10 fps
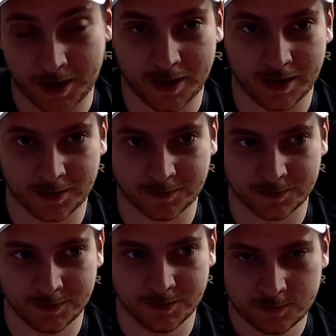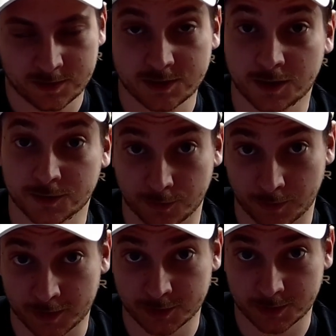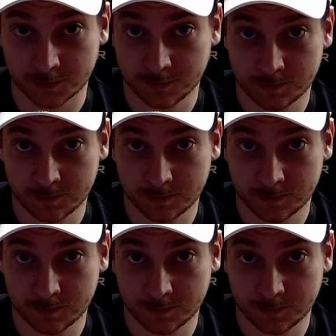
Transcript: and stun duration.